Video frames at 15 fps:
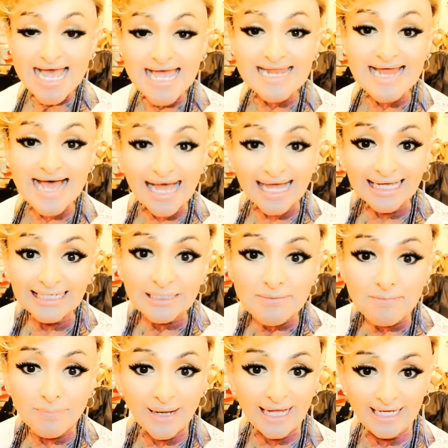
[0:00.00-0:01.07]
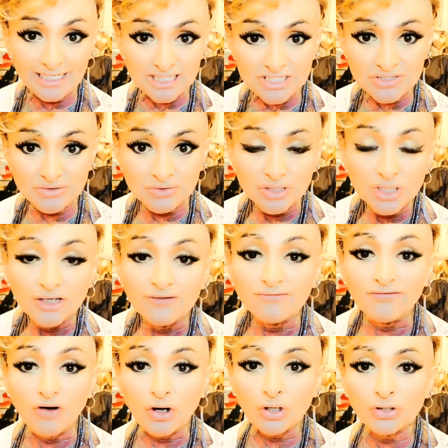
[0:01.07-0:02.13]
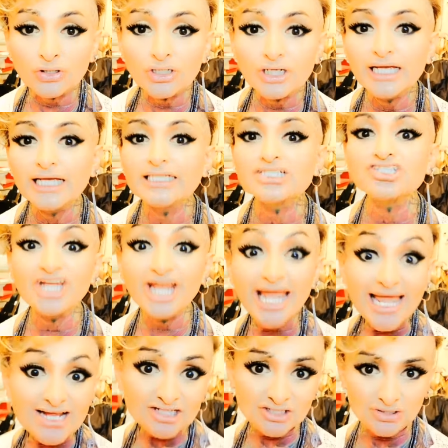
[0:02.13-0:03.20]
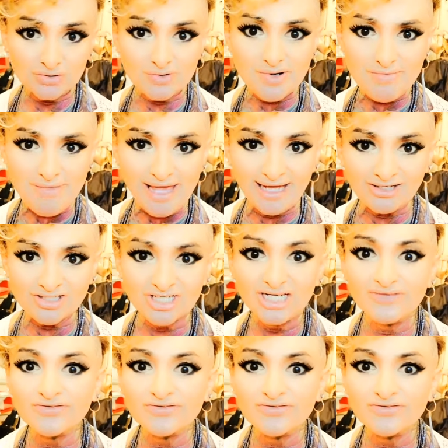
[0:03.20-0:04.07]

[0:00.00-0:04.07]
and I invite you for change your image.